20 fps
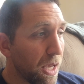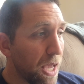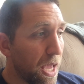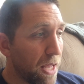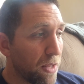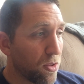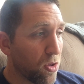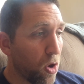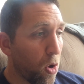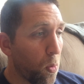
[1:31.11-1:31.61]

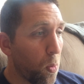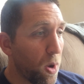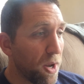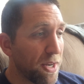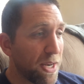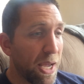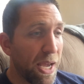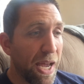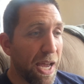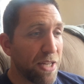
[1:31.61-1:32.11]
And so
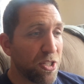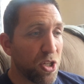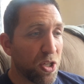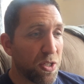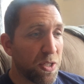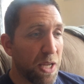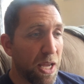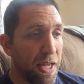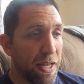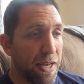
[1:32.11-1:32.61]
one day I
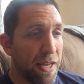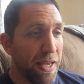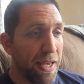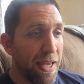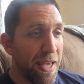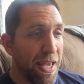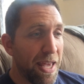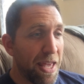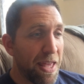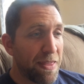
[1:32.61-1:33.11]
just said,
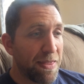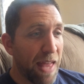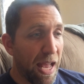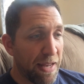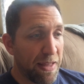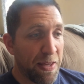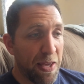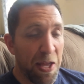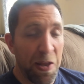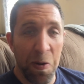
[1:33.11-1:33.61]

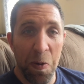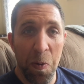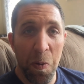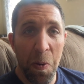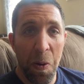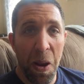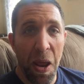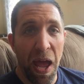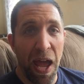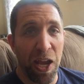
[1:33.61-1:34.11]
that's it.
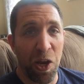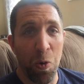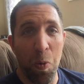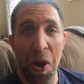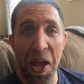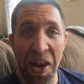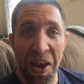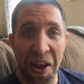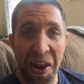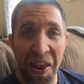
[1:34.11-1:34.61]
I
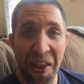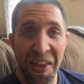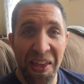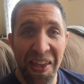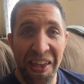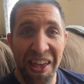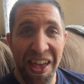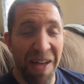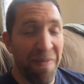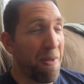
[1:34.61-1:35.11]
quit.
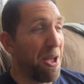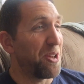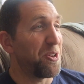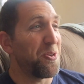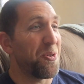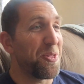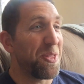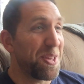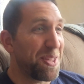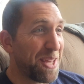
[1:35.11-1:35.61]
I'm not
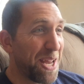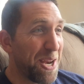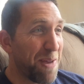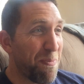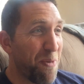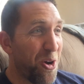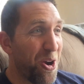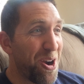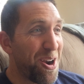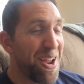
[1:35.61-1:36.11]
doing this
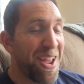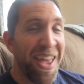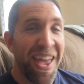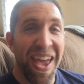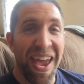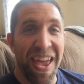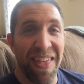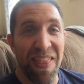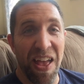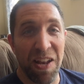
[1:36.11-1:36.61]
anymore.
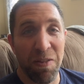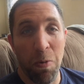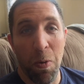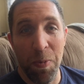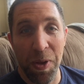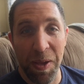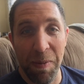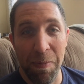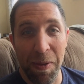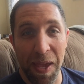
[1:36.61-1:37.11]
And that's when
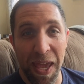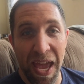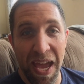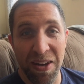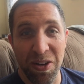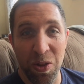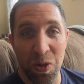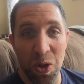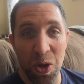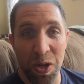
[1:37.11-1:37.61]
we
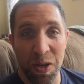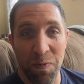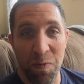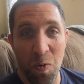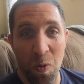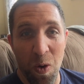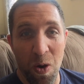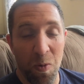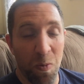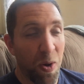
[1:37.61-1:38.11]
began to look
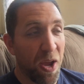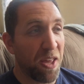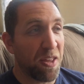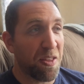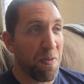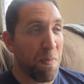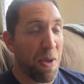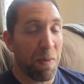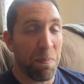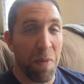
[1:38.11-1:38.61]
for ways
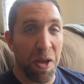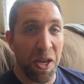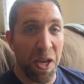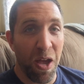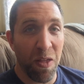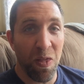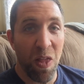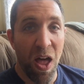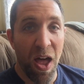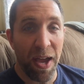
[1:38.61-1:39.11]
to make money
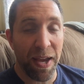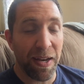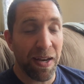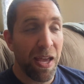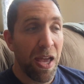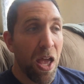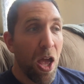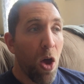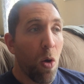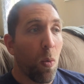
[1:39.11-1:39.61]
online.
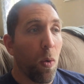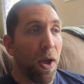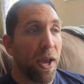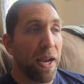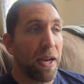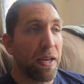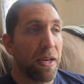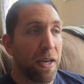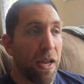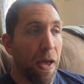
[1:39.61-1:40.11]
Well, I
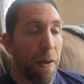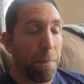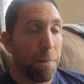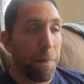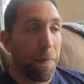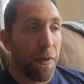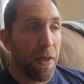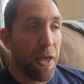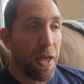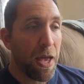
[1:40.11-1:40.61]
ended
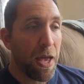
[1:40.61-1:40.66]
up